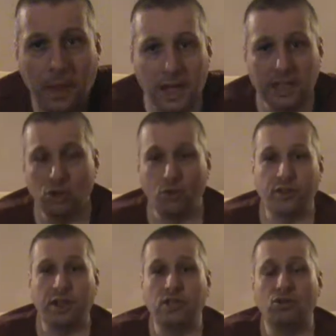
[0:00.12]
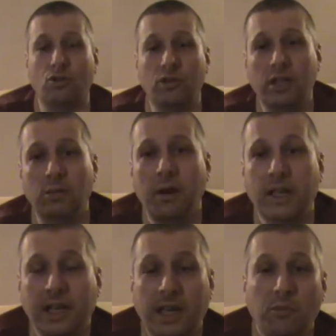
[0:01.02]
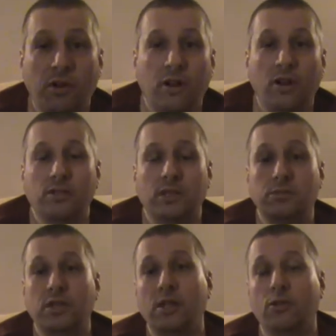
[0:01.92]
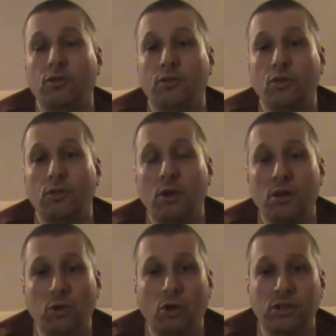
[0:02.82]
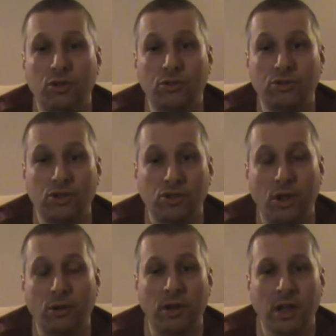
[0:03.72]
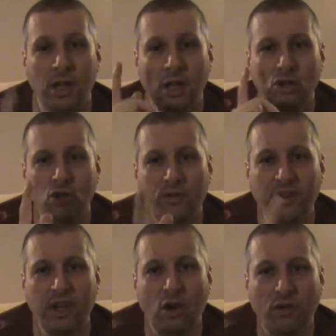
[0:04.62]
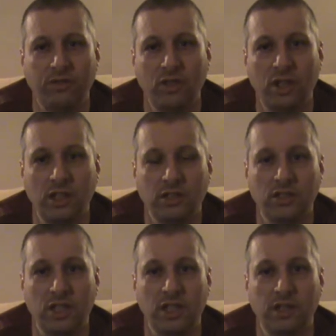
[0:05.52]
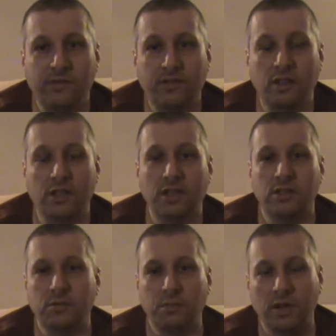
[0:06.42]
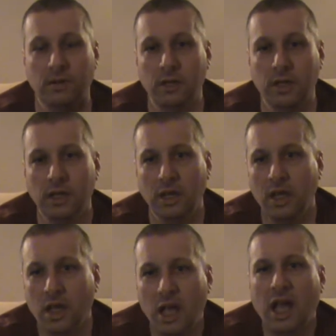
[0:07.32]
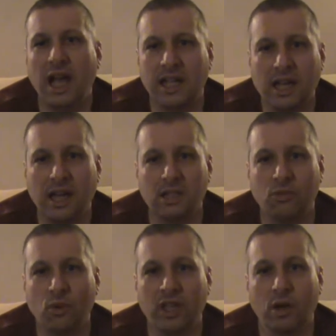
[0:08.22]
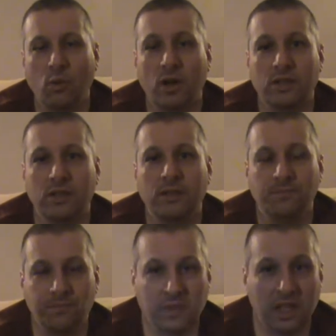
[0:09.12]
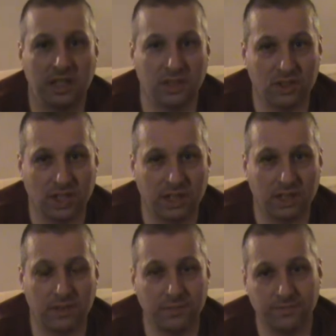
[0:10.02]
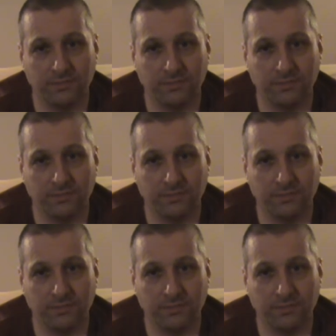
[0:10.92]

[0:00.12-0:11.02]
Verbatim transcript: Hi Sofa King Drunk here, back again with another attempt at nail review. And what I'm going to do just now, it's not very often you can see you've done this, but had a hard week at work and decided,